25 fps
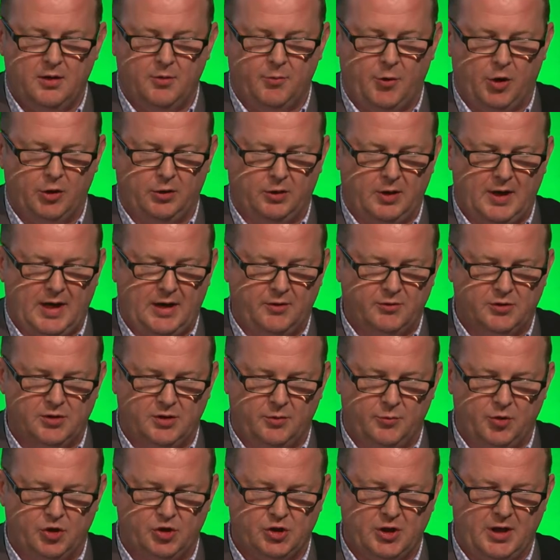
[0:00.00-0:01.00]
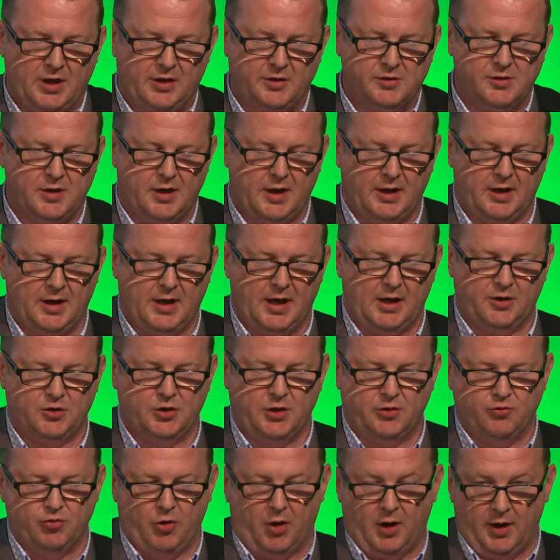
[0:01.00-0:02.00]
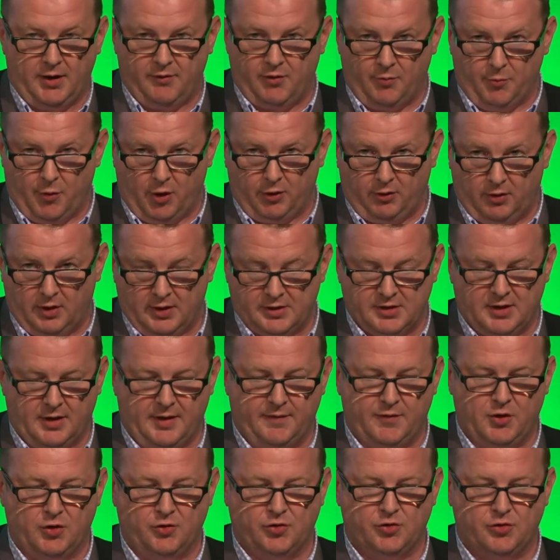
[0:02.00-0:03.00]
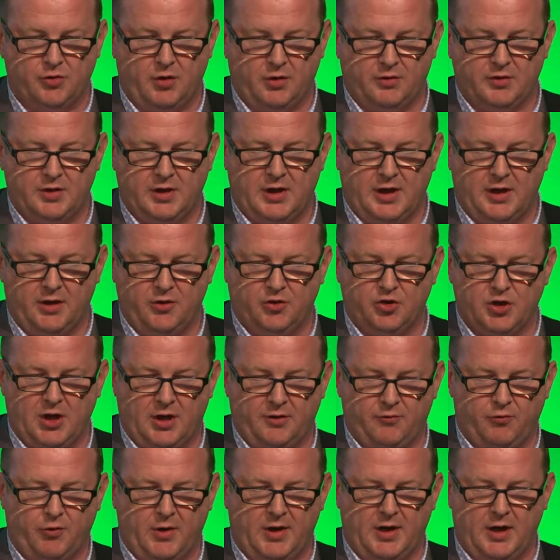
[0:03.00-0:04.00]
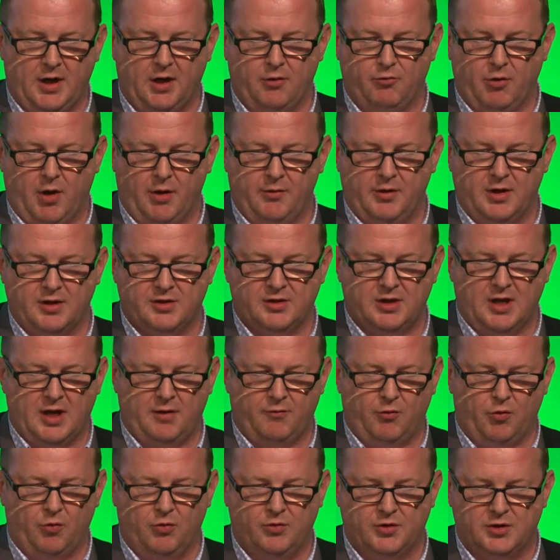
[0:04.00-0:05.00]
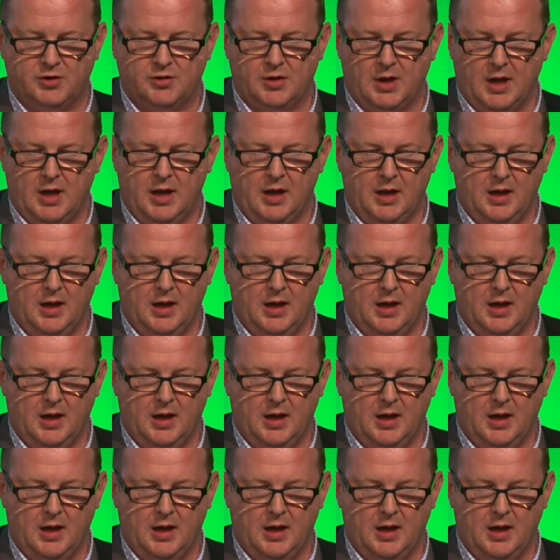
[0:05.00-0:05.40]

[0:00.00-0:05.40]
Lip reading: model out to the machine. So they can actually drive the model as they've constructed it and check for any erroneous levels